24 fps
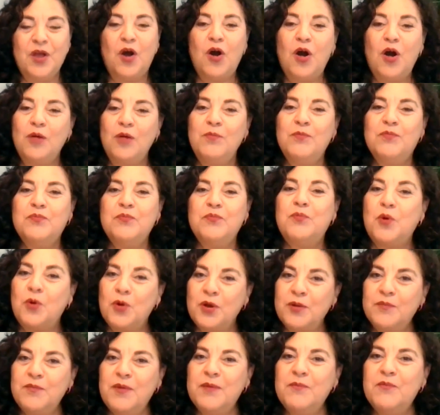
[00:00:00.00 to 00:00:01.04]
All
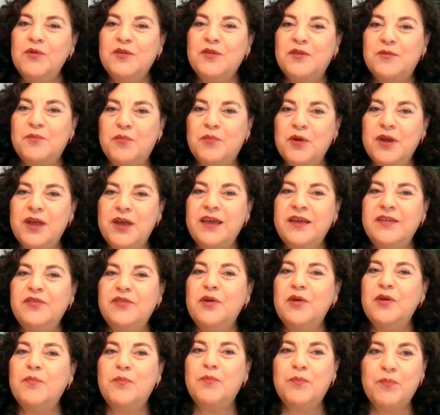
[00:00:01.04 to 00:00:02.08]
board members bring
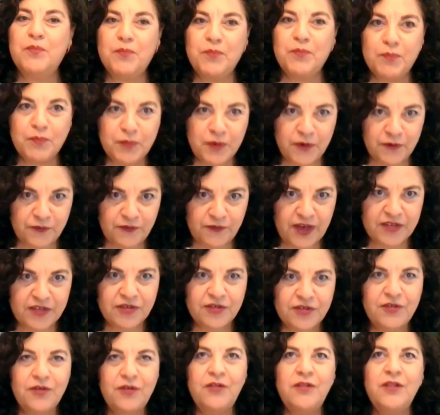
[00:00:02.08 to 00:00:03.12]
their
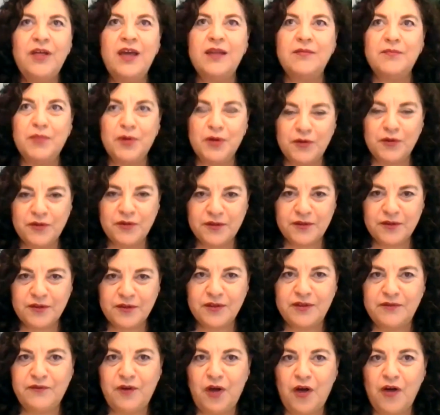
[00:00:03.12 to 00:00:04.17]
professional and
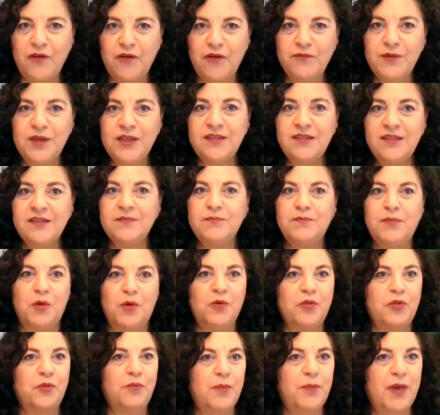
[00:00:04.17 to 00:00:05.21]
personal involvements,
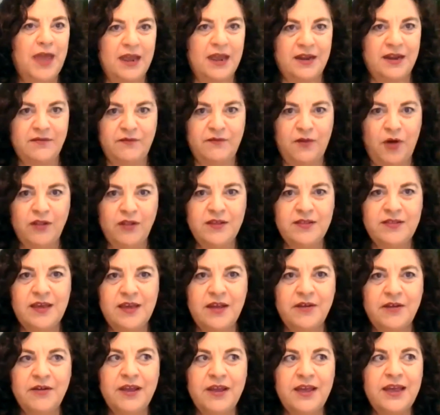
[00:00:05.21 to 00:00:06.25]
both paid and
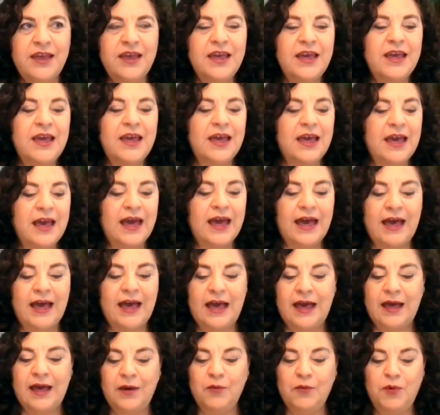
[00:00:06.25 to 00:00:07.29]
voluntary.
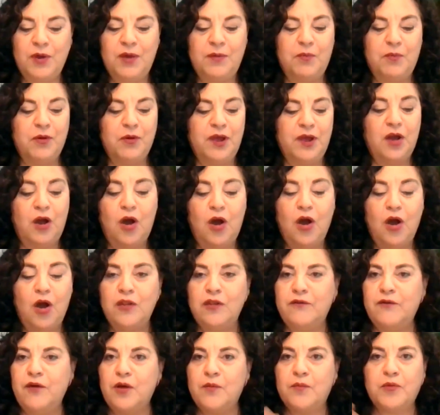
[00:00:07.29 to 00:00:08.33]
We bring
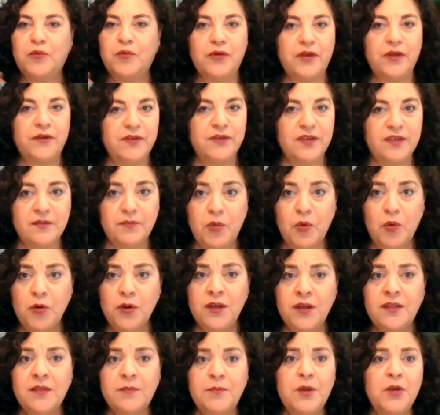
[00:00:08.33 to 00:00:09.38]
all of our previous board
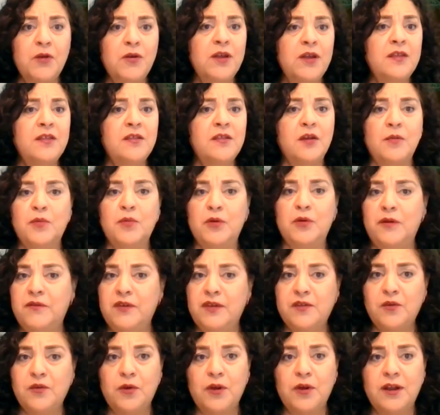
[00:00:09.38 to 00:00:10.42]
experience, our
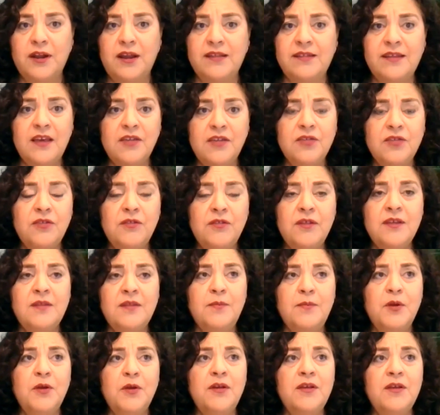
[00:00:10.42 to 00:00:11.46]
previous organizational
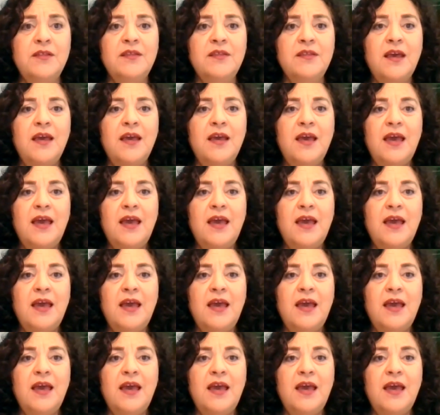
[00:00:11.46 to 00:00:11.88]
experience,